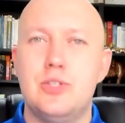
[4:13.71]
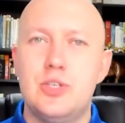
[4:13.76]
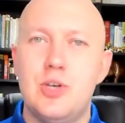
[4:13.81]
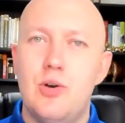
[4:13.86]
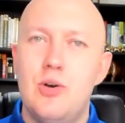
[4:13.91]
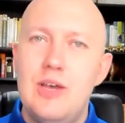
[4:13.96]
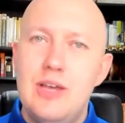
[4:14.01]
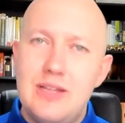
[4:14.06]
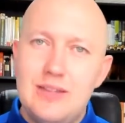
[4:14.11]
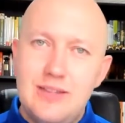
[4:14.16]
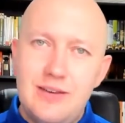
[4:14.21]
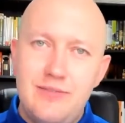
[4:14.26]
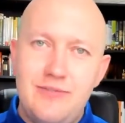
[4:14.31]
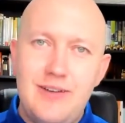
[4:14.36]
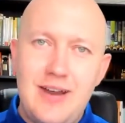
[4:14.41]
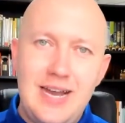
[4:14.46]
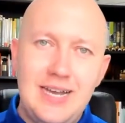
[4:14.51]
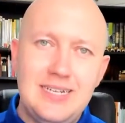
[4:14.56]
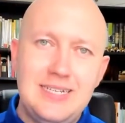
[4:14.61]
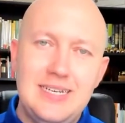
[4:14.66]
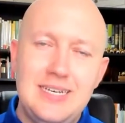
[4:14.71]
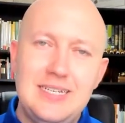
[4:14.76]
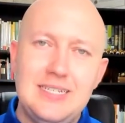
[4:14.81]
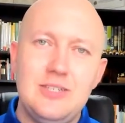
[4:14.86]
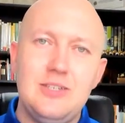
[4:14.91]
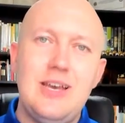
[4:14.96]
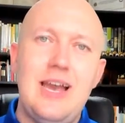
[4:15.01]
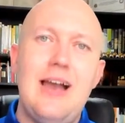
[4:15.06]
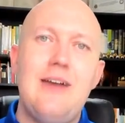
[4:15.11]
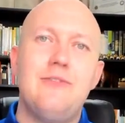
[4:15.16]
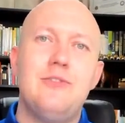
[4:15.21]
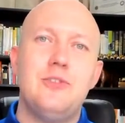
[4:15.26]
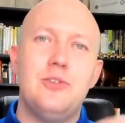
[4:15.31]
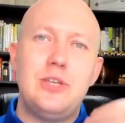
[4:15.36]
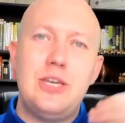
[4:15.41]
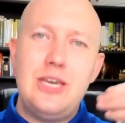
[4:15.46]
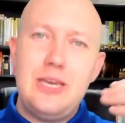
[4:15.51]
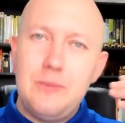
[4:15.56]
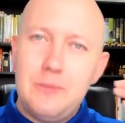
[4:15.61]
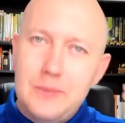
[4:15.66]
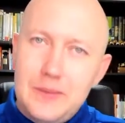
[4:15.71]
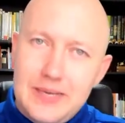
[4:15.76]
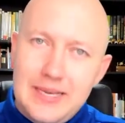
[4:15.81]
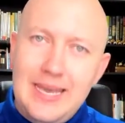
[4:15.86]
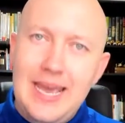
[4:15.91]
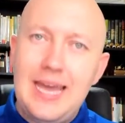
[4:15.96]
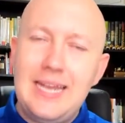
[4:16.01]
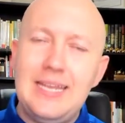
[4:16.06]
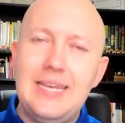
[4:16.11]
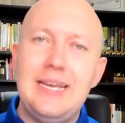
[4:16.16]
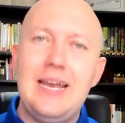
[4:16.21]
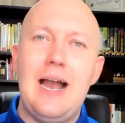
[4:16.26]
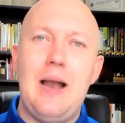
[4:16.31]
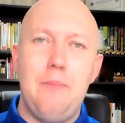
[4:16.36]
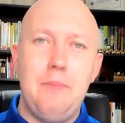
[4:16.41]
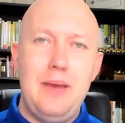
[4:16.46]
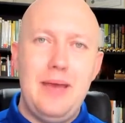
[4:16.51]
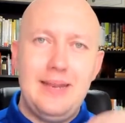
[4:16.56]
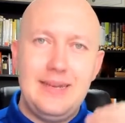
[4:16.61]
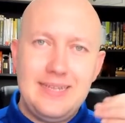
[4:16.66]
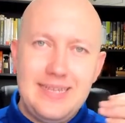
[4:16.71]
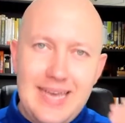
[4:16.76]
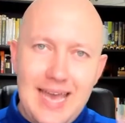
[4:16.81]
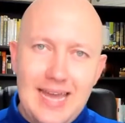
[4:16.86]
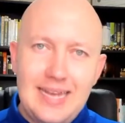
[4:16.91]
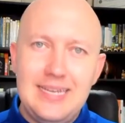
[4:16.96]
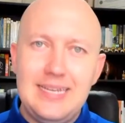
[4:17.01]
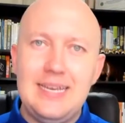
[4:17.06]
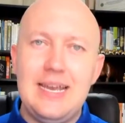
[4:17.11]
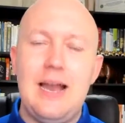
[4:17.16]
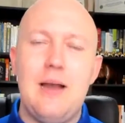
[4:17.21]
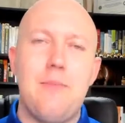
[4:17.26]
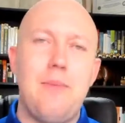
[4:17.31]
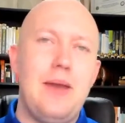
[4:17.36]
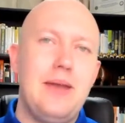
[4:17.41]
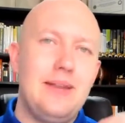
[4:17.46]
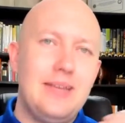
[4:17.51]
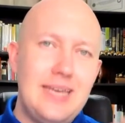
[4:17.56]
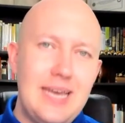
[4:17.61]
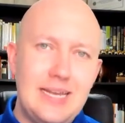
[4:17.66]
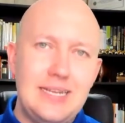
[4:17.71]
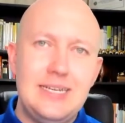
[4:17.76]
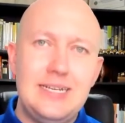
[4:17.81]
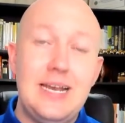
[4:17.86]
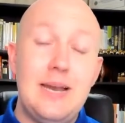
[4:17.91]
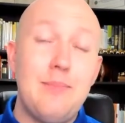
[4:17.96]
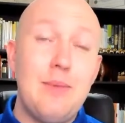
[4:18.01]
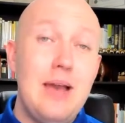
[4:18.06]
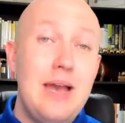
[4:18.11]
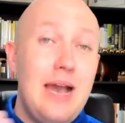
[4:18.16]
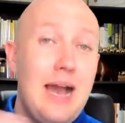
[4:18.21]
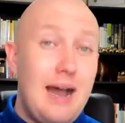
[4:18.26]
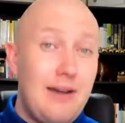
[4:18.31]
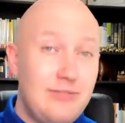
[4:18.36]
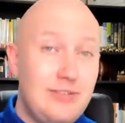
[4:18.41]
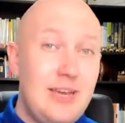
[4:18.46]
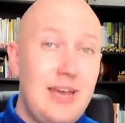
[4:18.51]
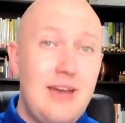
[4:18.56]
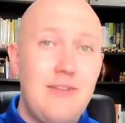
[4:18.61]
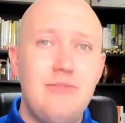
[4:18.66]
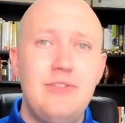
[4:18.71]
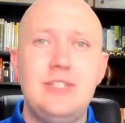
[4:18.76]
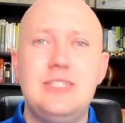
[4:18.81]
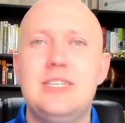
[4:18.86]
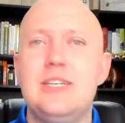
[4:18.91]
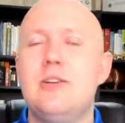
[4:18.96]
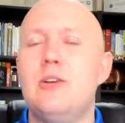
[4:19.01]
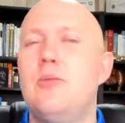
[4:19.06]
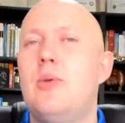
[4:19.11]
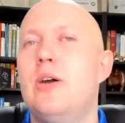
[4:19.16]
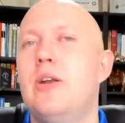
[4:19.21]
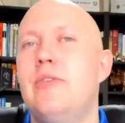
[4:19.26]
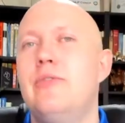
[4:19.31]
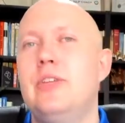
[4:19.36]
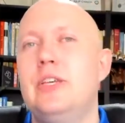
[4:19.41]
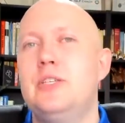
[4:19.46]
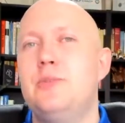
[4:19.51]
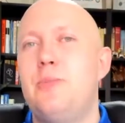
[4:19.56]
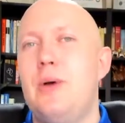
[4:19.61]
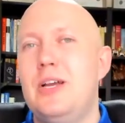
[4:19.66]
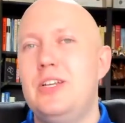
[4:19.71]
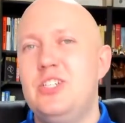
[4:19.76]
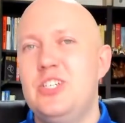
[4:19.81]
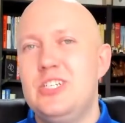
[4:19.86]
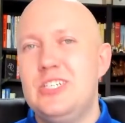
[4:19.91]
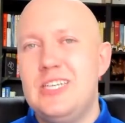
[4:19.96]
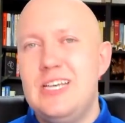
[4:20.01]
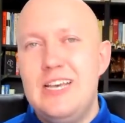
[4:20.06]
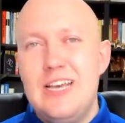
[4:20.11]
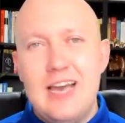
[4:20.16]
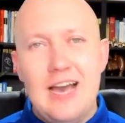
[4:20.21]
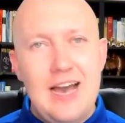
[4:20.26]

So the fact is you have to keep getting up and getting up and getting up after every single one of these punches.